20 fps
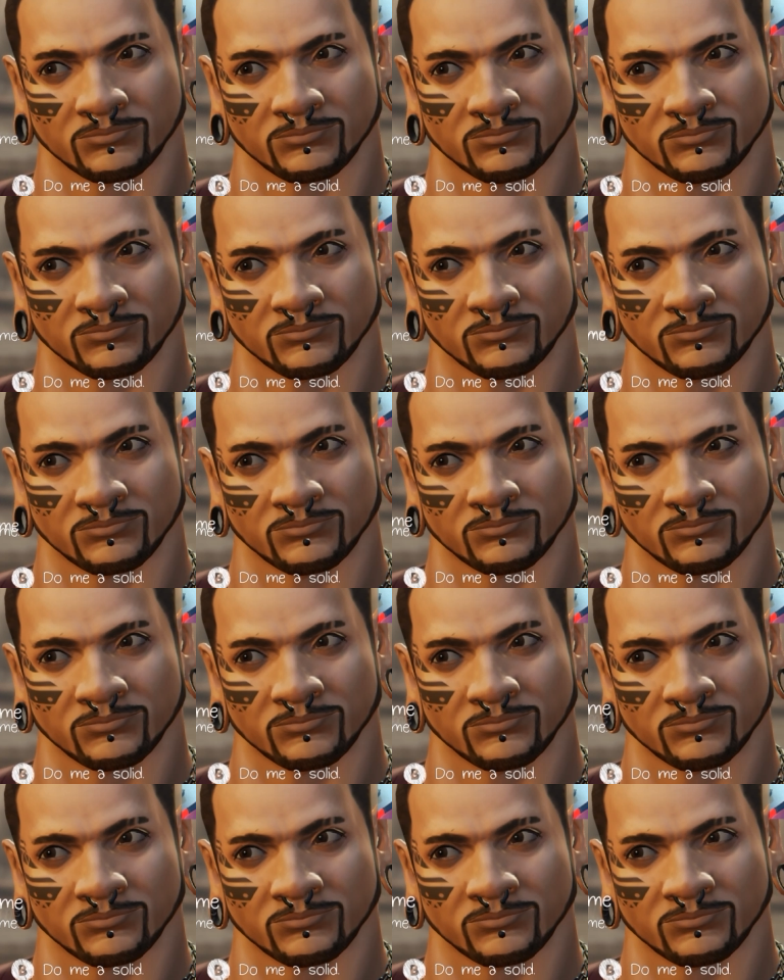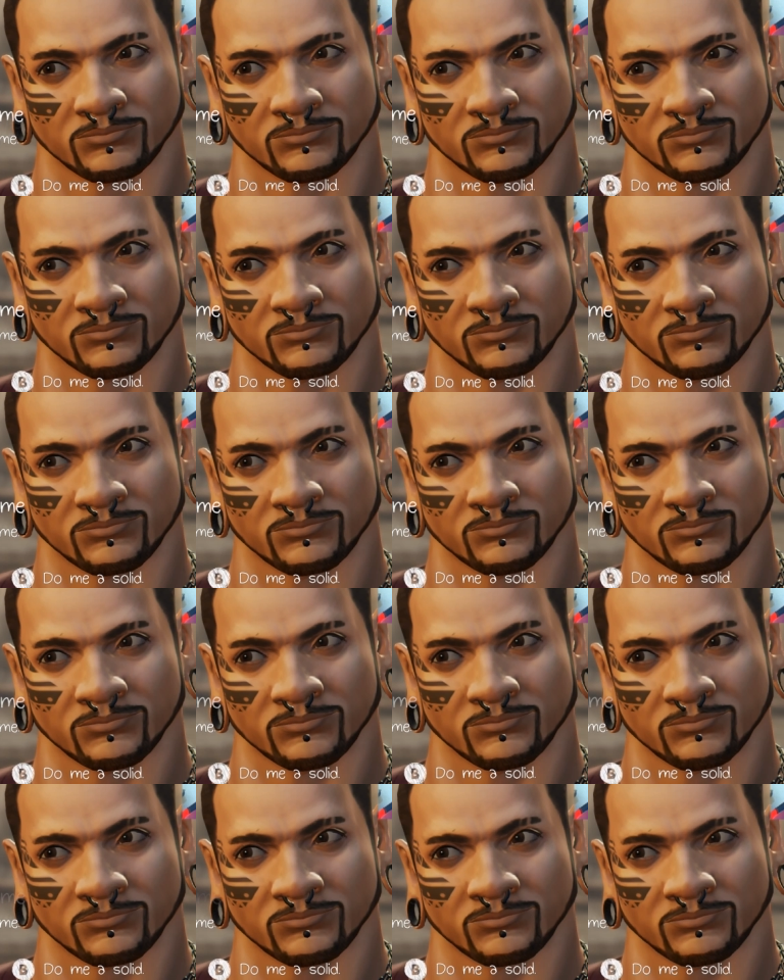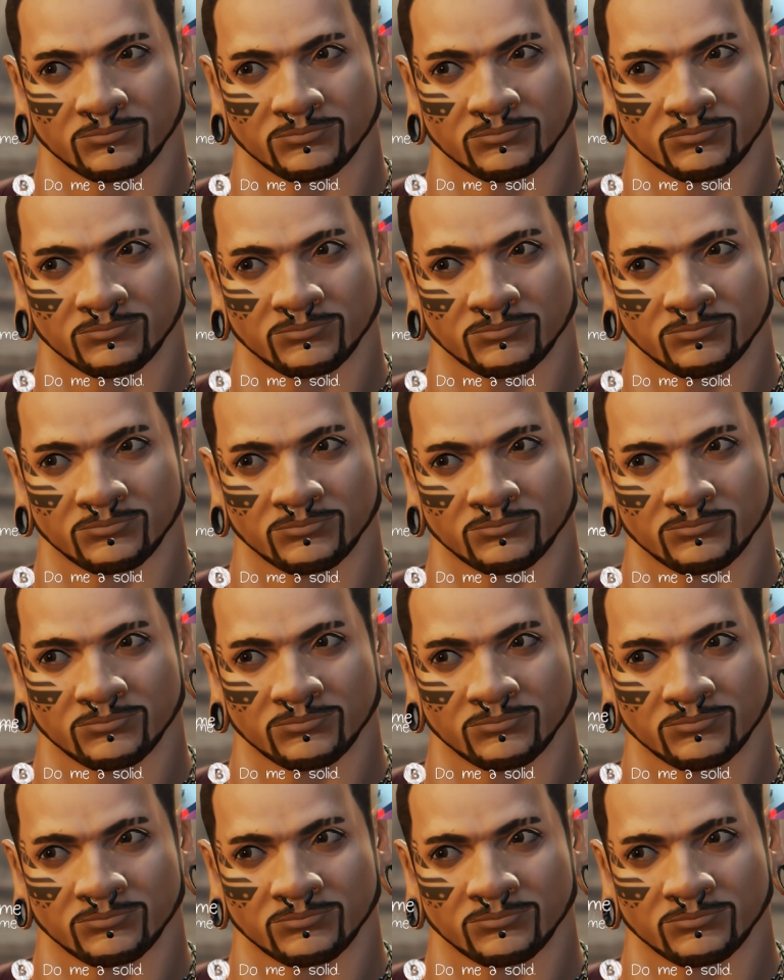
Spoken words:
(not speaking)